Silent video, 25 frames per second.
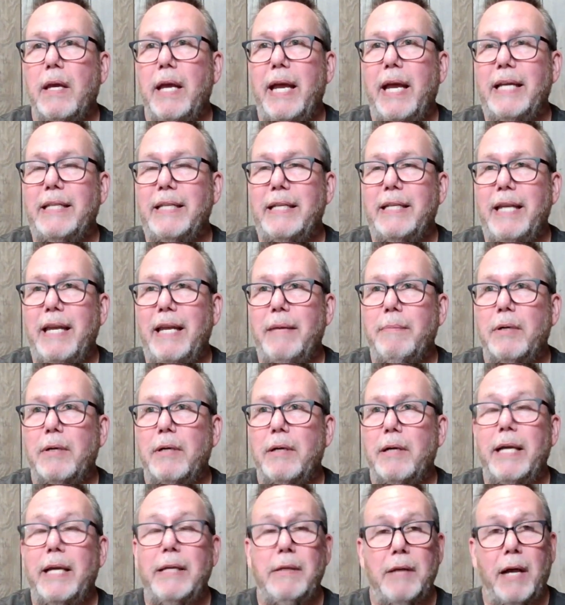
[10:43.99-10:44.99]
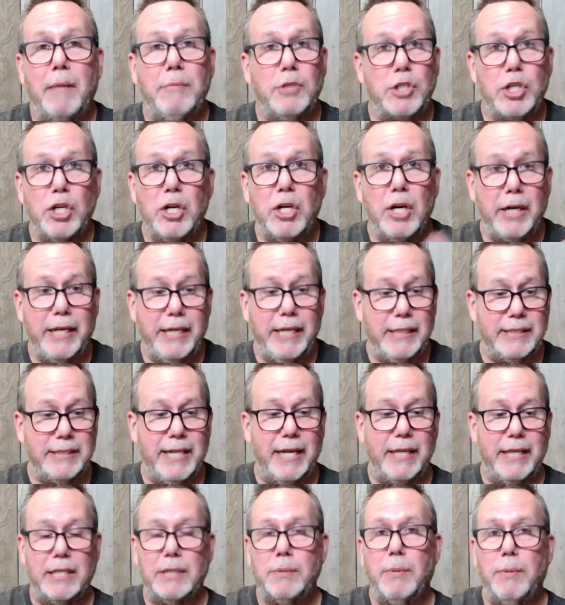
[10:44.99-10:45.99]
and the neighbor, and I'm sure he
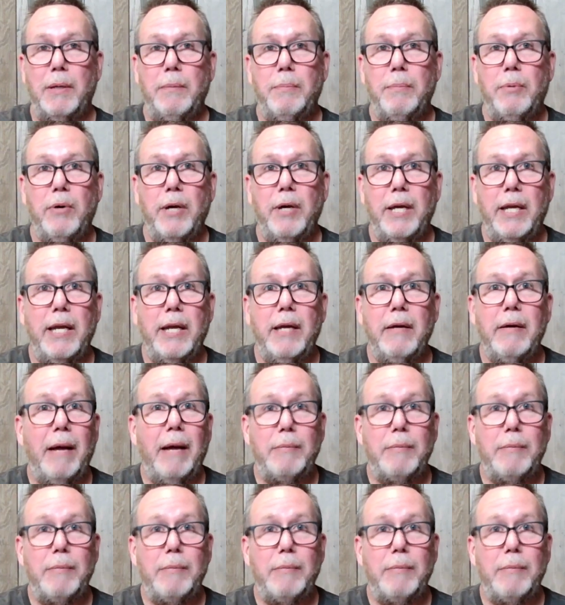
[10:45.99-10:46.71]
said at this one point,